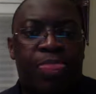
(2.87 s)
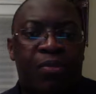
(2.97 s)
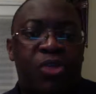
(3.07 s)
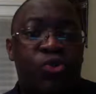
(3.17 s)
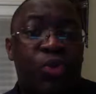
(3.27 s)

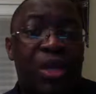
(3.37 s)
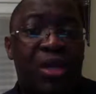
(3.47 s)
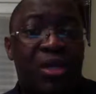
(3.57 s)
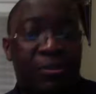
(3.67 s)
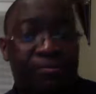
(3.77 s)
This
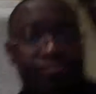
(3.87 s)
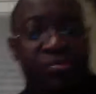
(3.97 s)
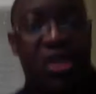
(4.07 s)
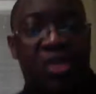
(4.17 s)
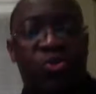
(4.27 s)
week,
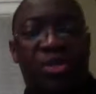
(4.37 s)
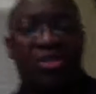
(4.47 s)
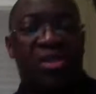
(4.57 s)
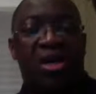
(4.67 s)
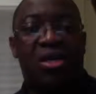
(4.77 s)
as we
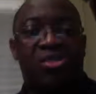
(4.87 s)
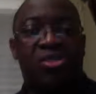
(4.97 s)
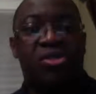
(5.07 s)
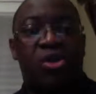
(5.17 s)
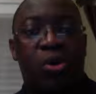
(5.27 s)

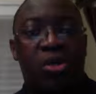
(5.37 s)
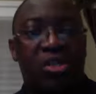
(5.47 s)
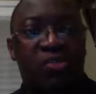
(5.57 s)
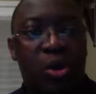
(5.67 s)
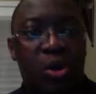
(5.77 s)
discuss
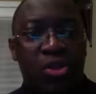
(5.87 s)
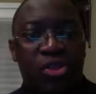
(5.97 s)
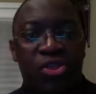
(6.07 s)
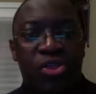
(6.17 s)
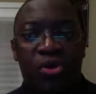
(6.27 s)
cognitive load
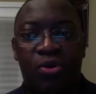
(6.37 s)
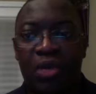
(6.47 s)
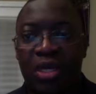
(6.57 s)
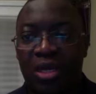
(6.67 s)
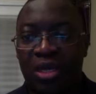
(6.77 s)

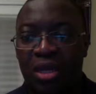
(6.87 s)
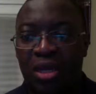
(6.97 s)
theory,